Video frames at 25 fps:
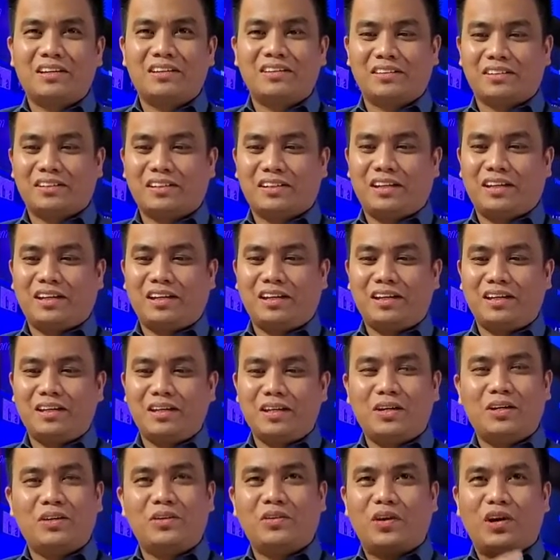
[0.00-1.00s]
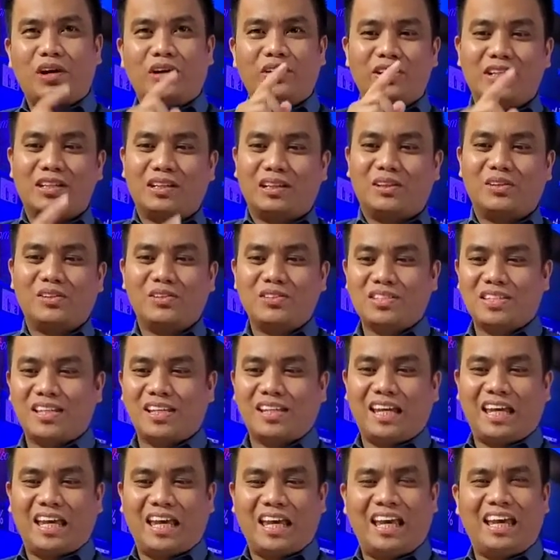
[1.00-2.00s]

Okay? You aren't losing